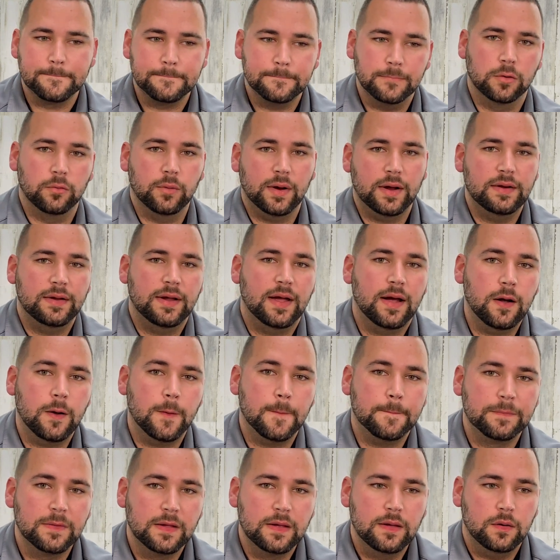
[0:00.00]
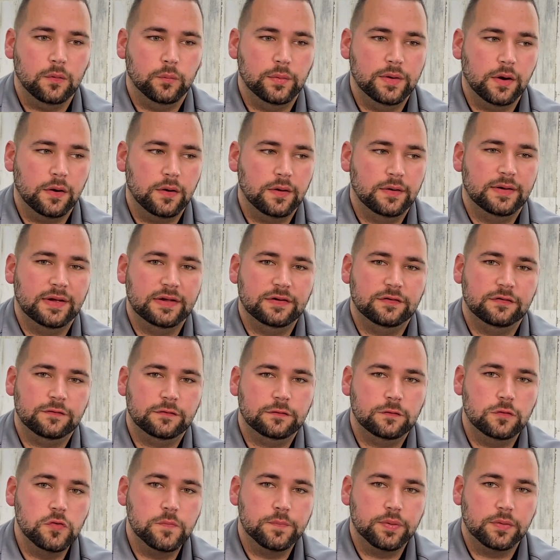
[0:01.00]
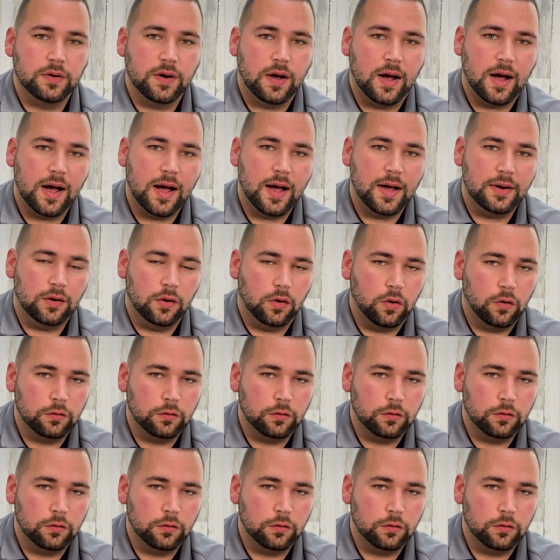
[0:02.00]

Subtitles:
But right now we are in a super hot,